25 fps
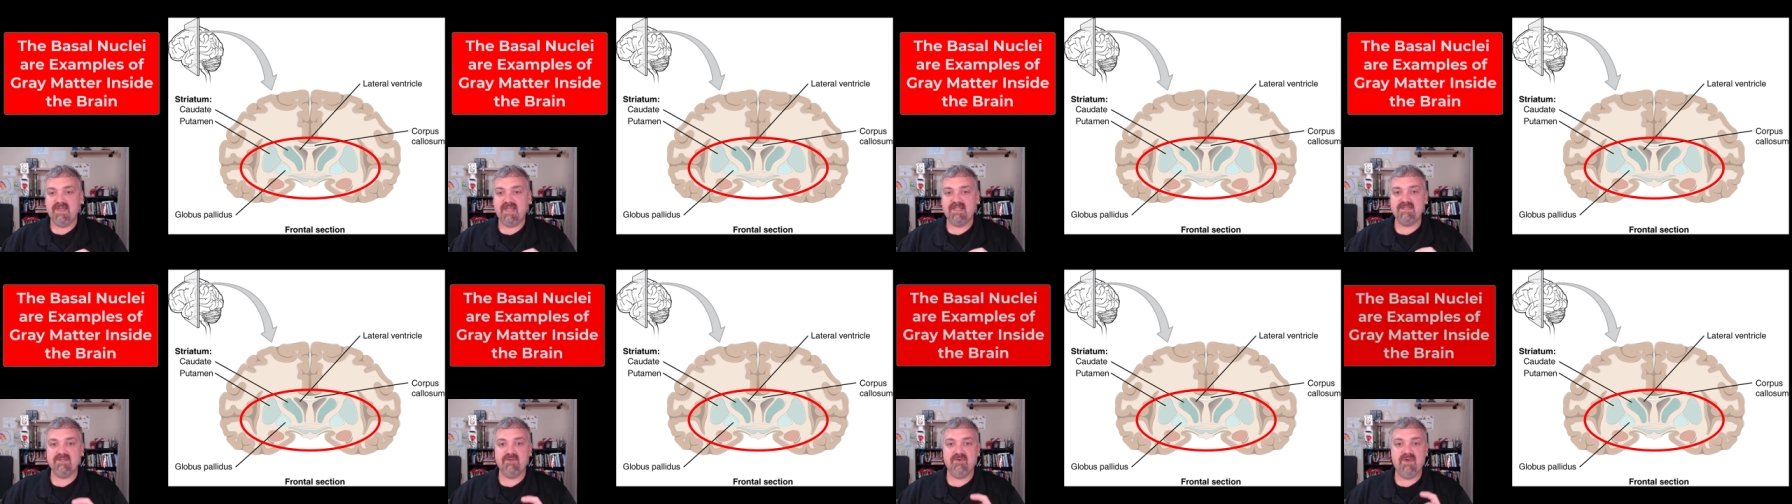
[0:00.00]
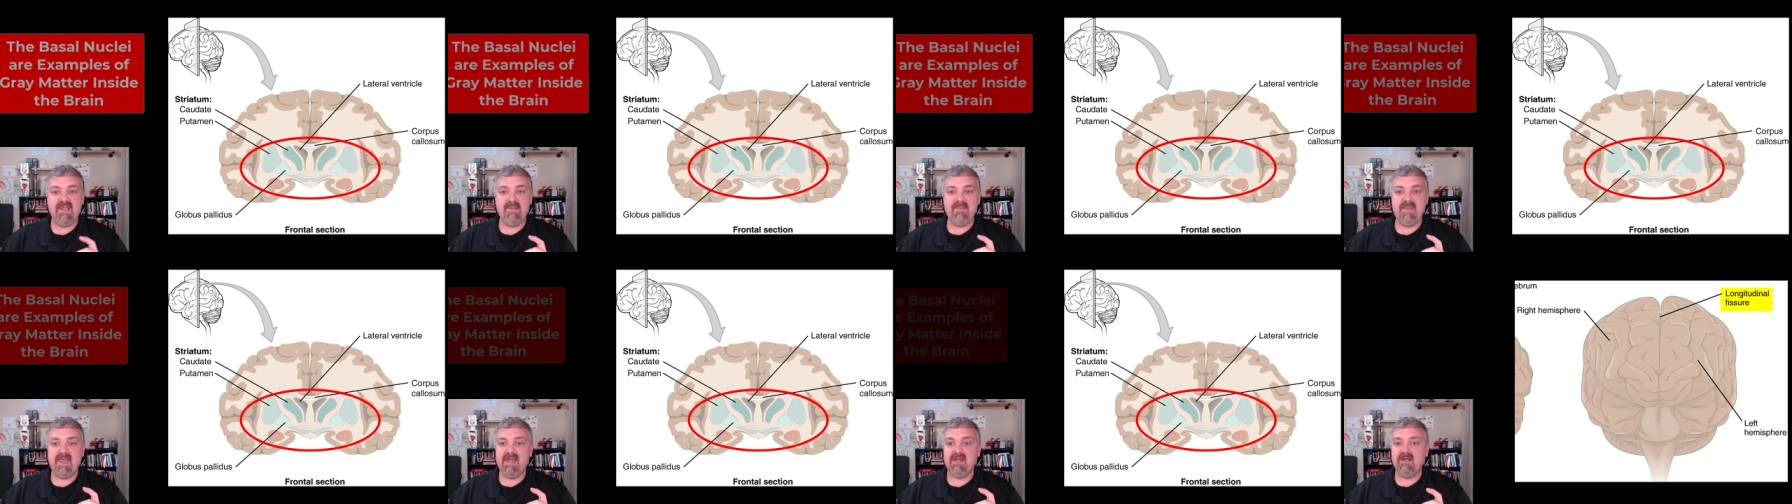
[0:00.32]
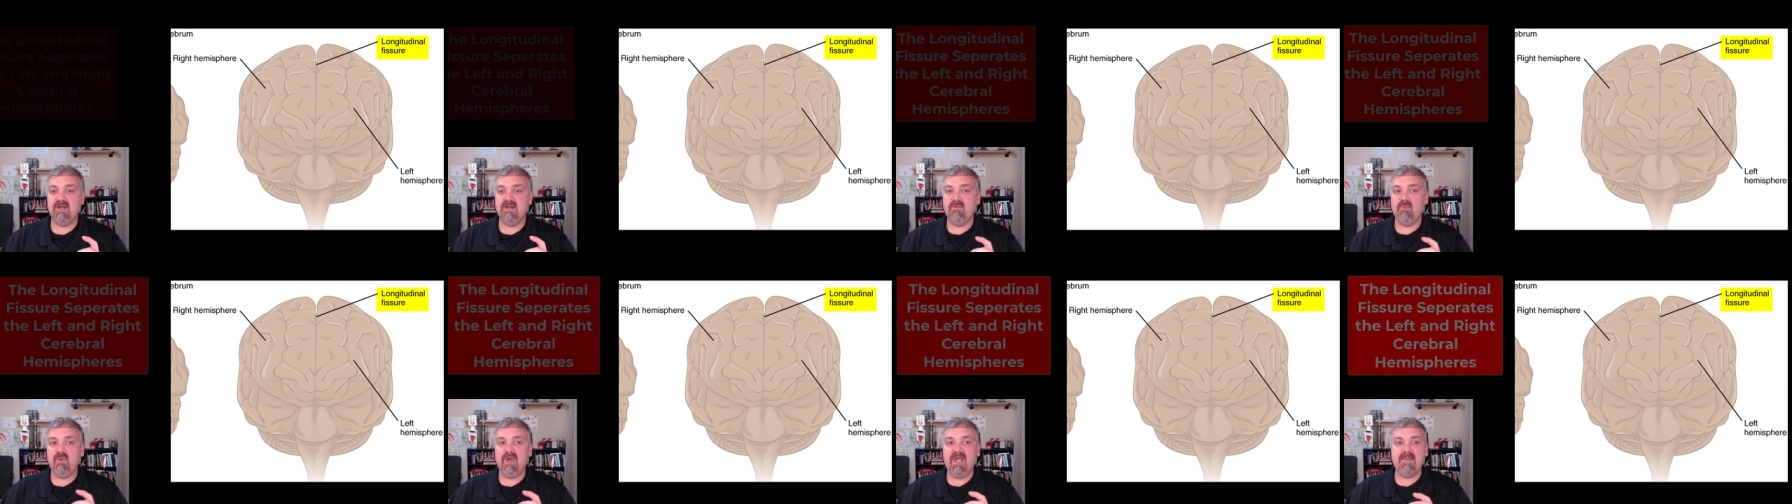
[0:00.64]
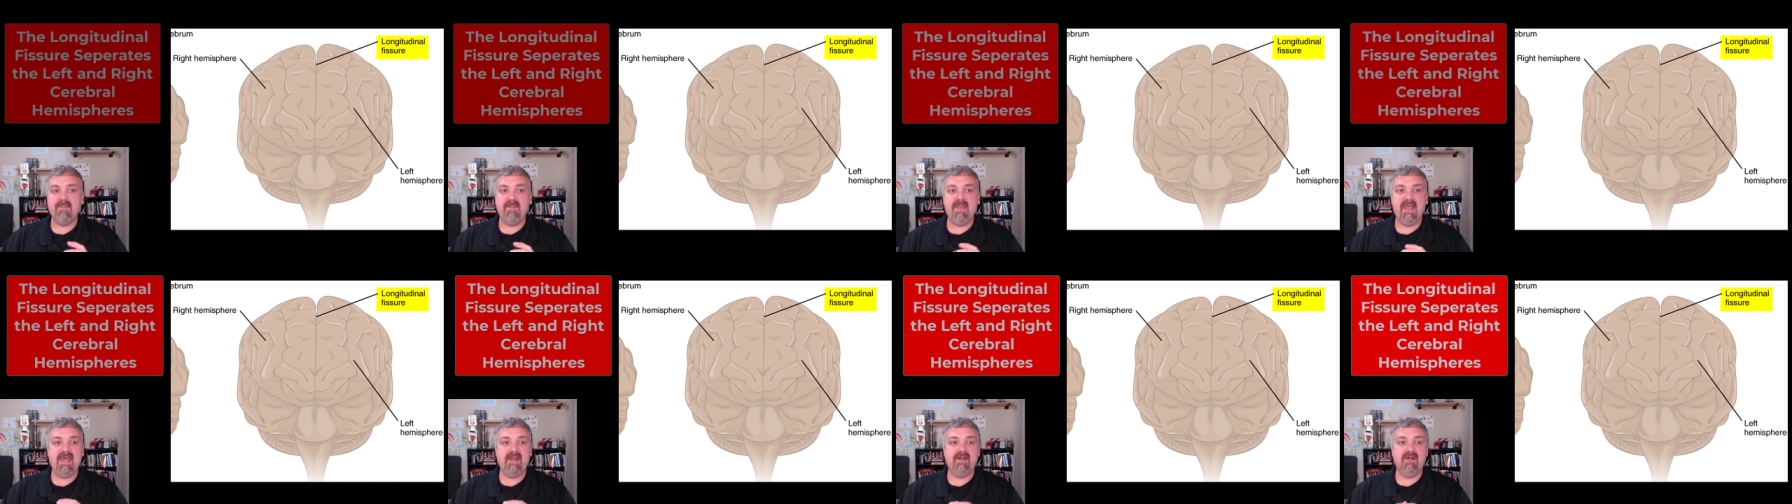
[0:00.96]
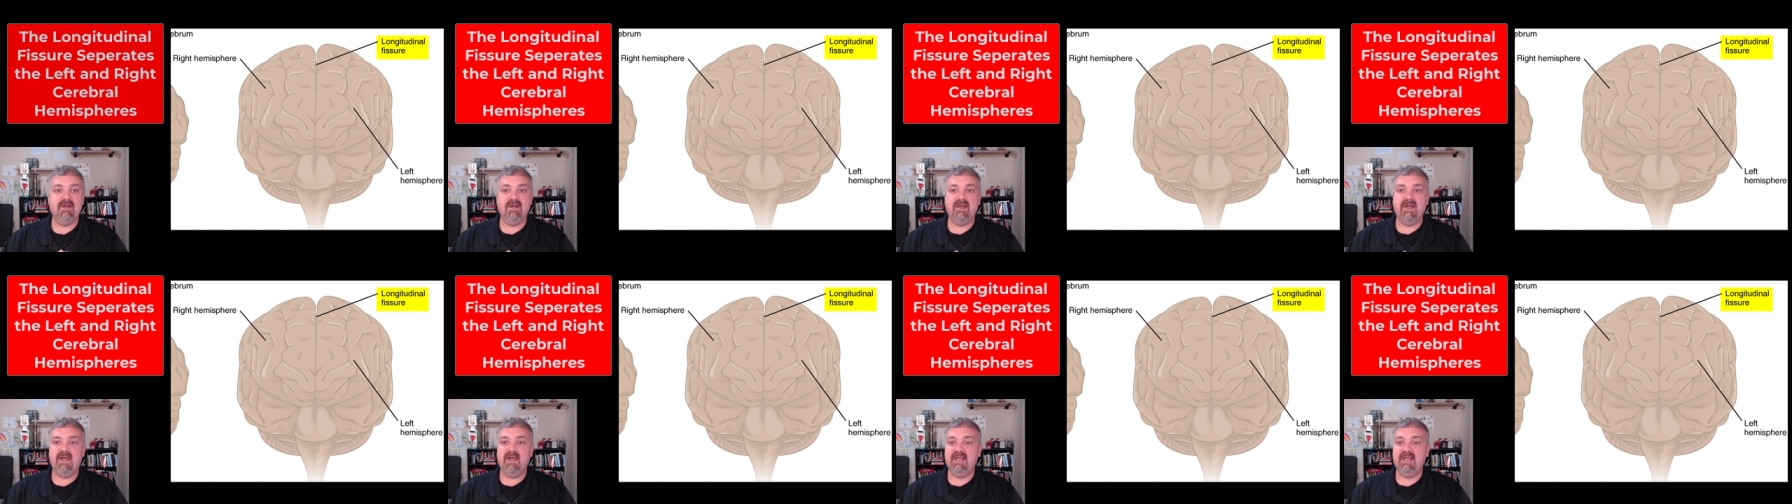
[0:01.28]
So that's gray matter and white matter.